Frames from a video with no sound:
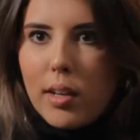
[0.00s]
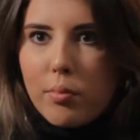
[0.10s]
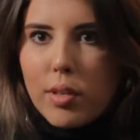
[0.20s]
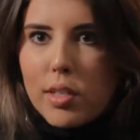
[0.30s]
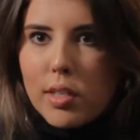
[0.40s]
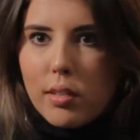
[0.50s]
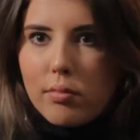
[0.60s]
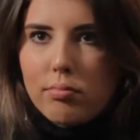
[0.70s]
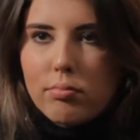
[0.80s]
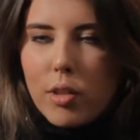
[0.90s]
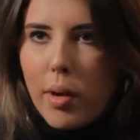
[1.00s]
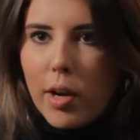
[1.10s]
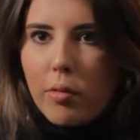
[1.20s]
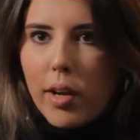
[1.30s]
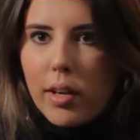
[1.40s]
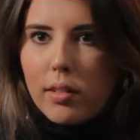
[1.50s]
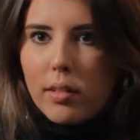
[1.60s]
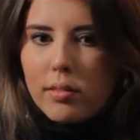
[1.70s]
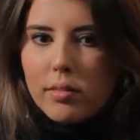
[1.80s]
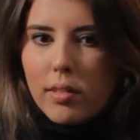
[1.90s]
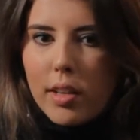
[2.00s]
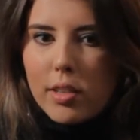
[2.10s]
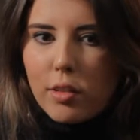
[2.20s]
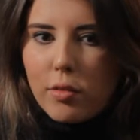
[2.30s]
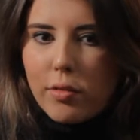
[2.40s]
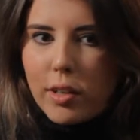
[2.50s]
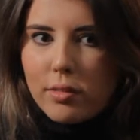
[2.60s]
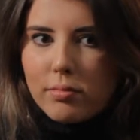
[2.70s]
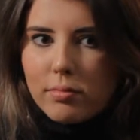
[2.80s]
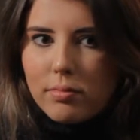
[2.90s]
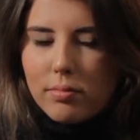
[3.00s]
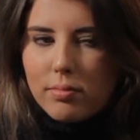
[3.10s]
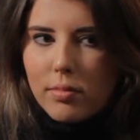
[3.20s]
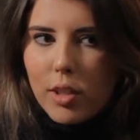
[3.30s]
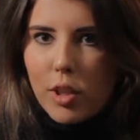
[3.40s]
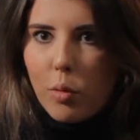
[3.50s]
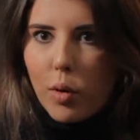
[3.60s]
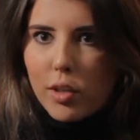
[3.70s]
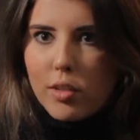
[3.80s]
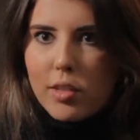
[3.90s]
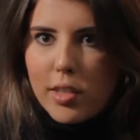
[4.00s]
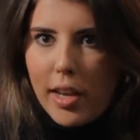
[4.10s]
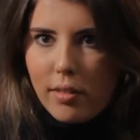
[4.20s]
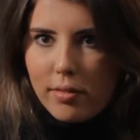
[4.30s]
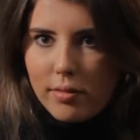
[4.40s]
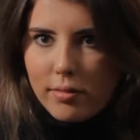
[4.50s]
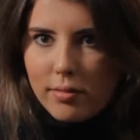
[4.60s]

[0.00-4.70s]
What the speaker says: in prison, no matter what, I still felt you weren't safe.